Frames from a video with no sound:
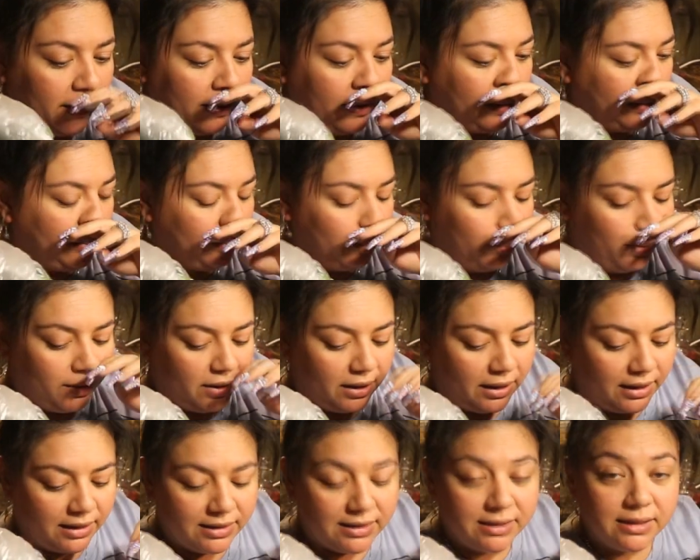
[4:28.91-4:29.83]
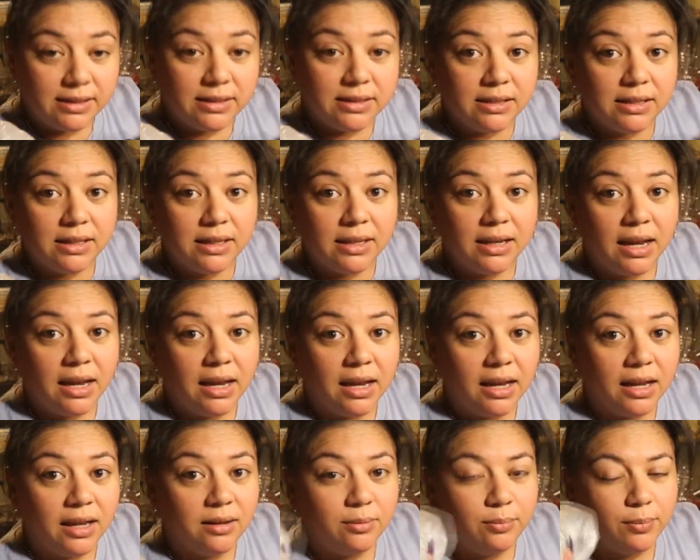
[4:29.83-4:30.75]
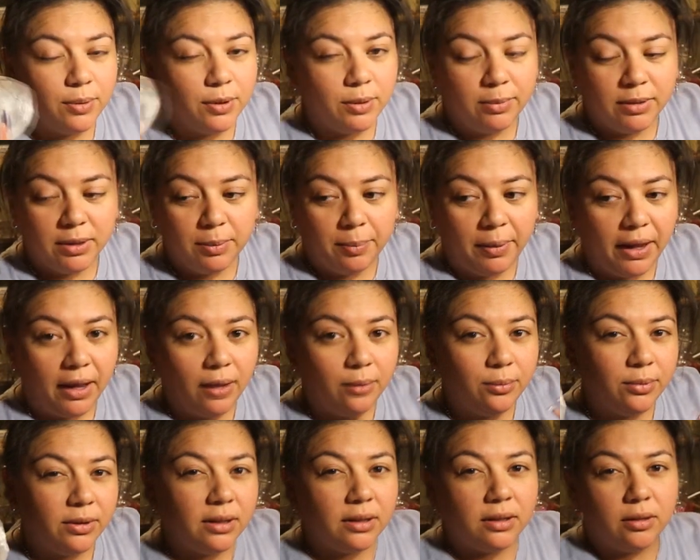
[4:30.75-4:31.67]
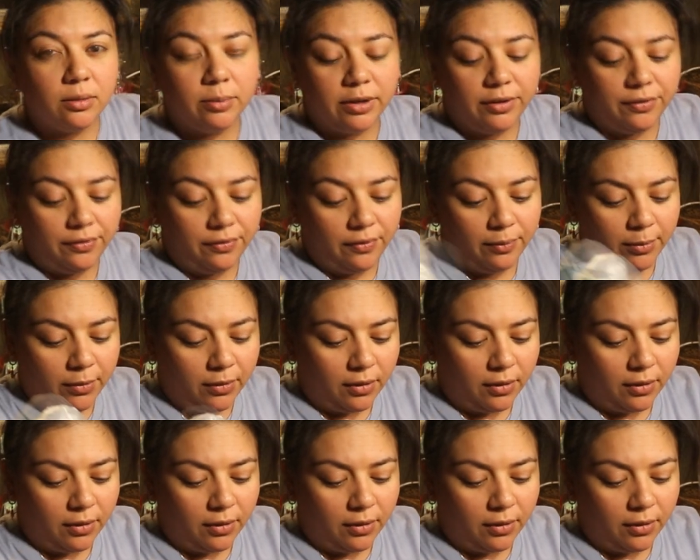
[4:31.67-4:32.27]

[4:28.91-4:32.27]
and put a lot of seasoning and put them in the pan with a little bit of